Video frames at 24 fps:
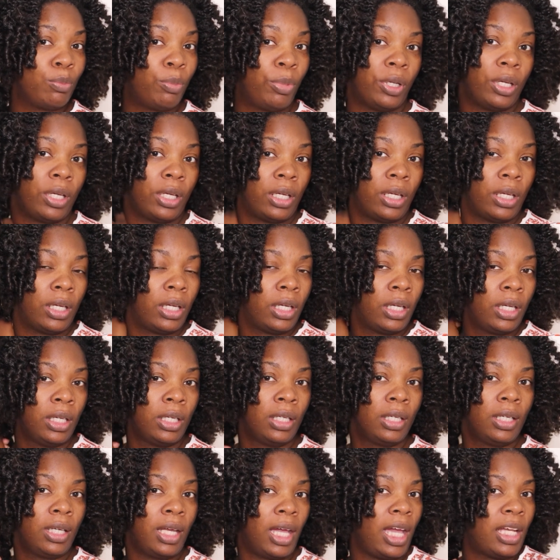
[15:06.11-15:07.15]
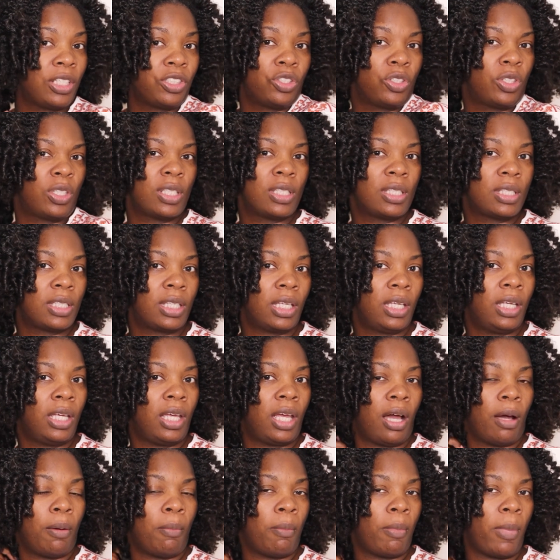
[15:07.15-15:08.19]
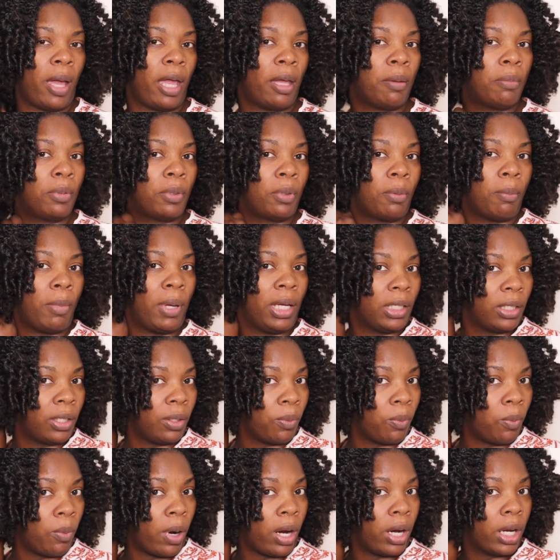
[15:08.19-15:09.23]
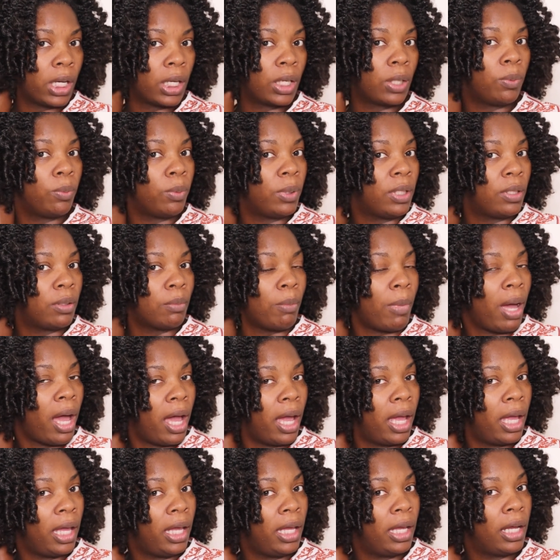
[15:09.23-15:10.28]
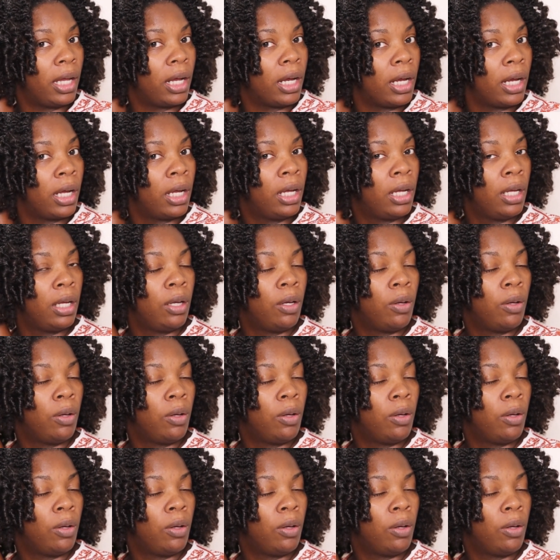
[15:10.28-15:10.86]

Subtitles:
But as you can see, I'm able to make it work with my hair,